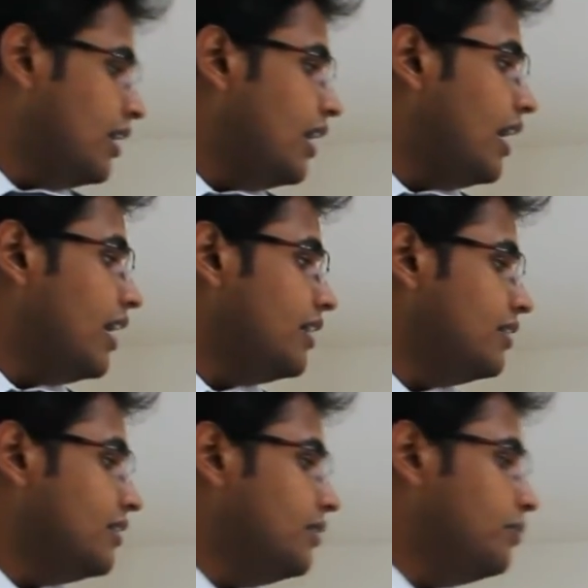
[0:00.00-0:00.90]

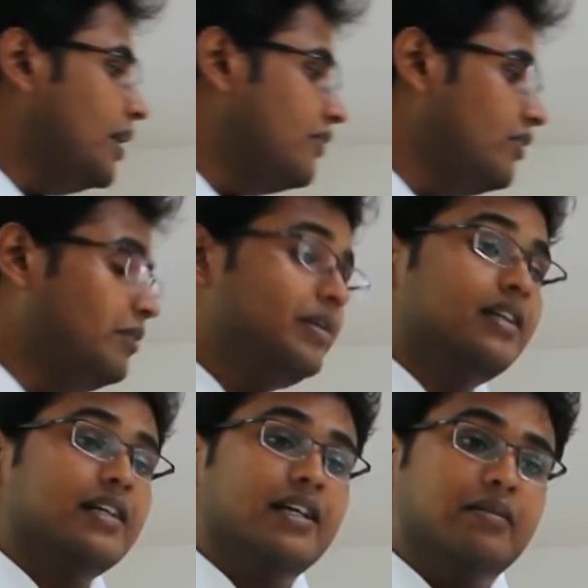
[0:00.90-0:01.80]
and the impact will be
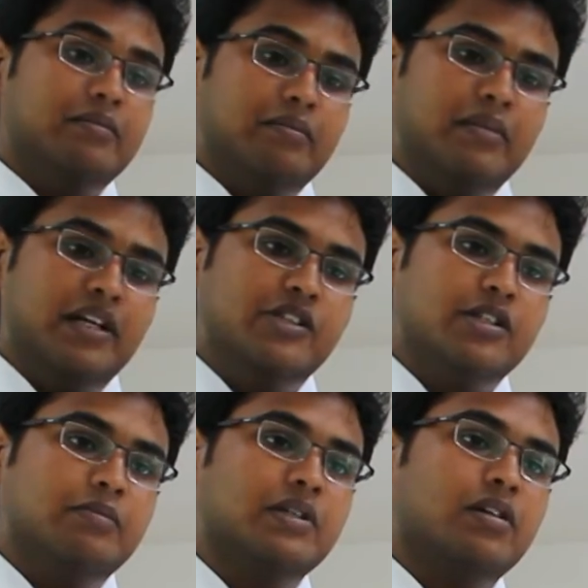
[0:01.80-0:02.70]
again
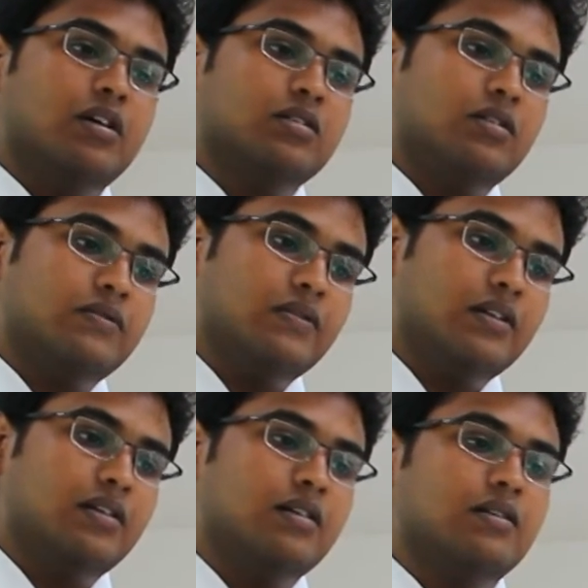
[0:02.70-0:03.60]
major because of
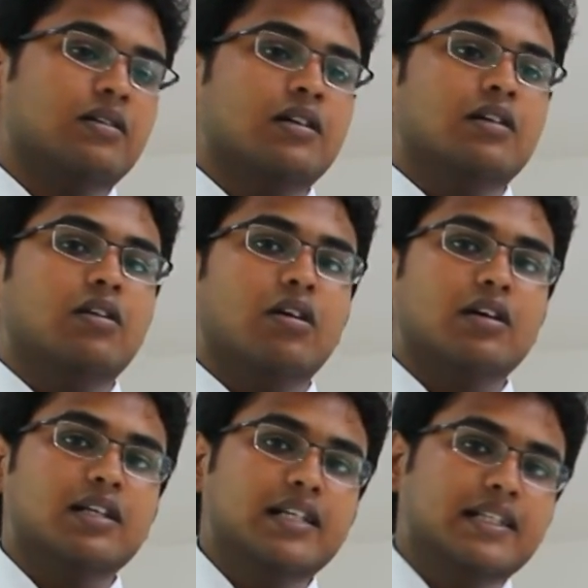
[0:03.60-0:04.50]

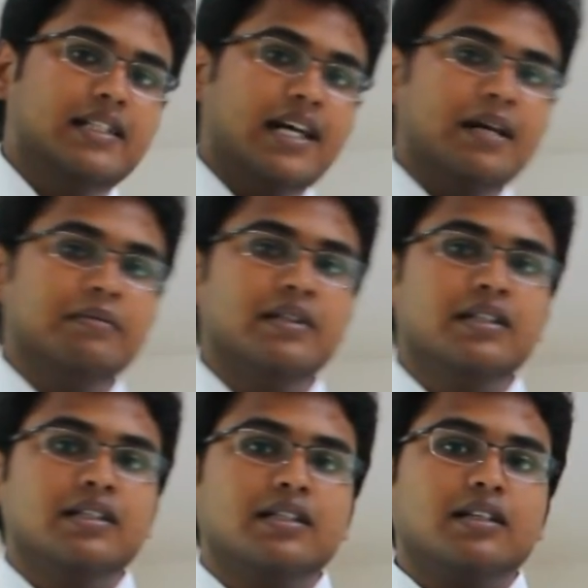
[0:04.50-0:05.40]
longer lead time.
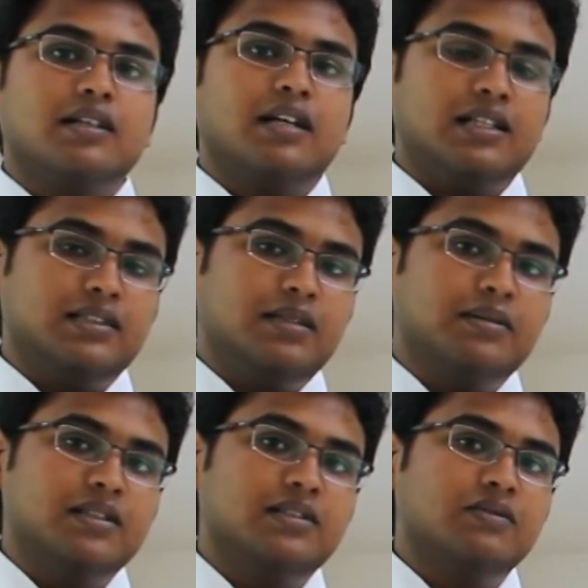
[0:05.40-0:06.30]

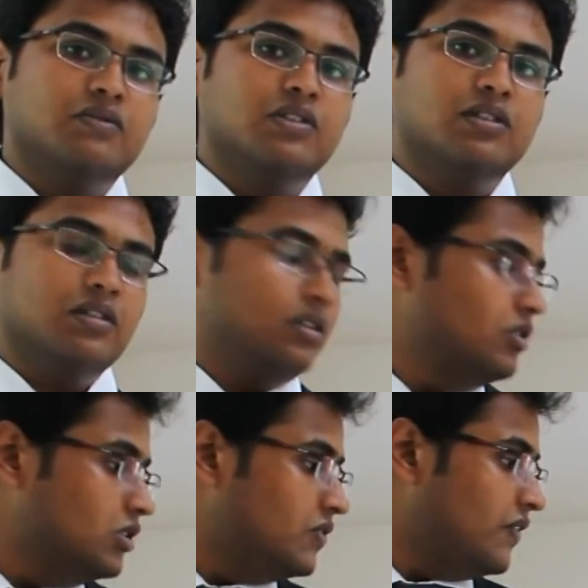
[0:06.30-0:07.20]
Customers would
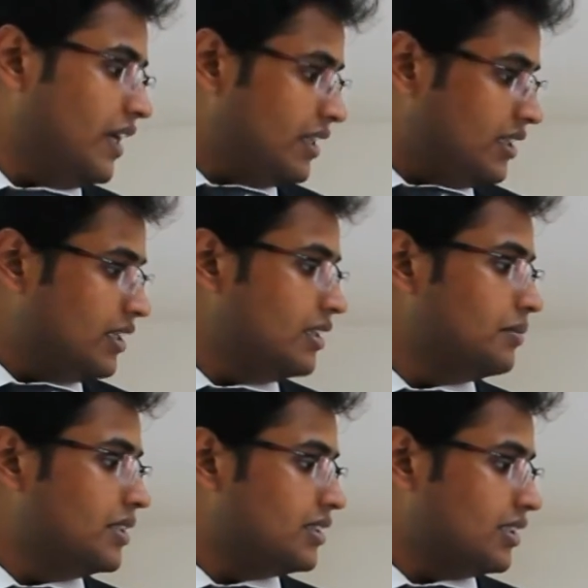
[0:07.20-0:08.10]
lose faith in the
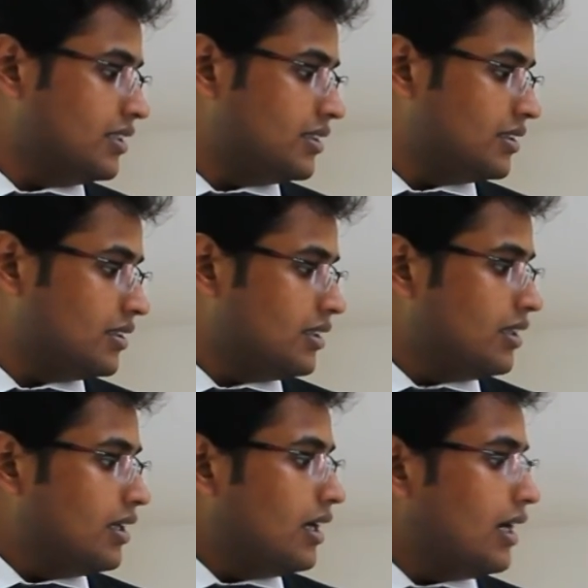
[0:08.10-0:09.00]
business,
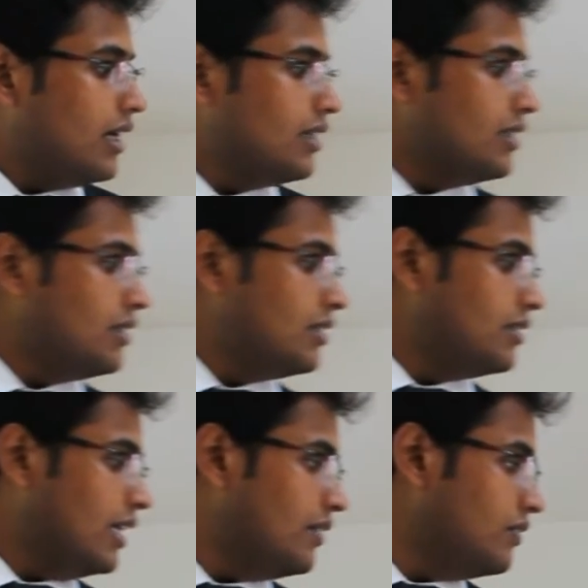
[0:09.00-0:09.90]
and
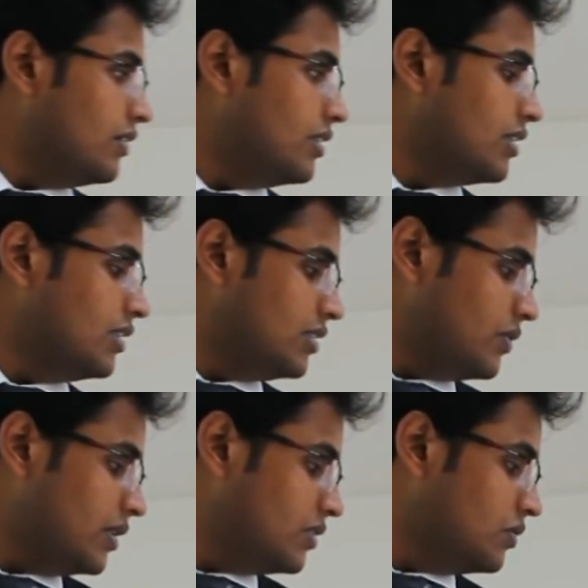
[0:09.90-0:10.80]
that the
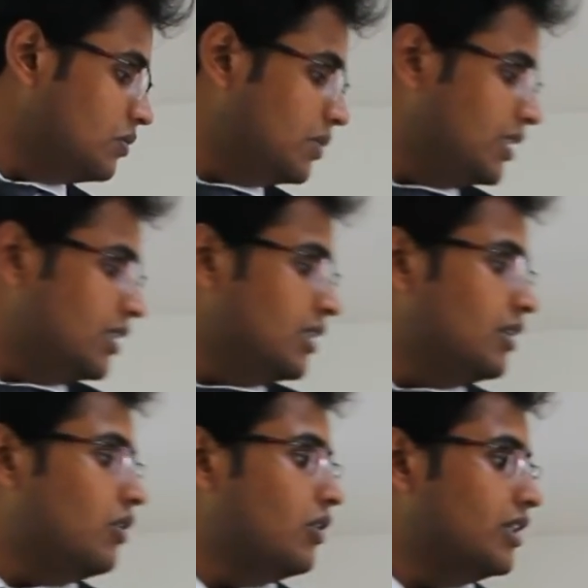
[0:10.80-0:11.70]
consequence would be
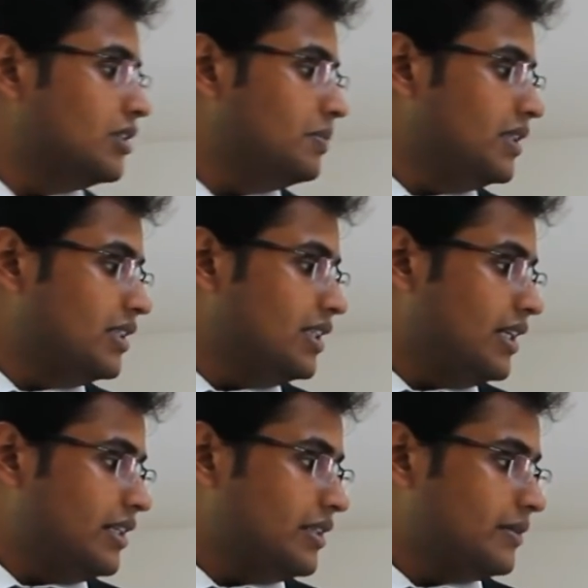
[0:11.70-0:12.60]
orders being
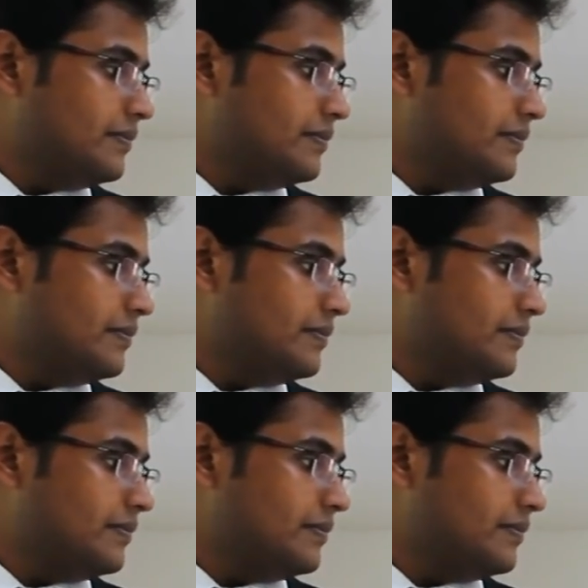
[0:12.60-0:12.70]
delayed.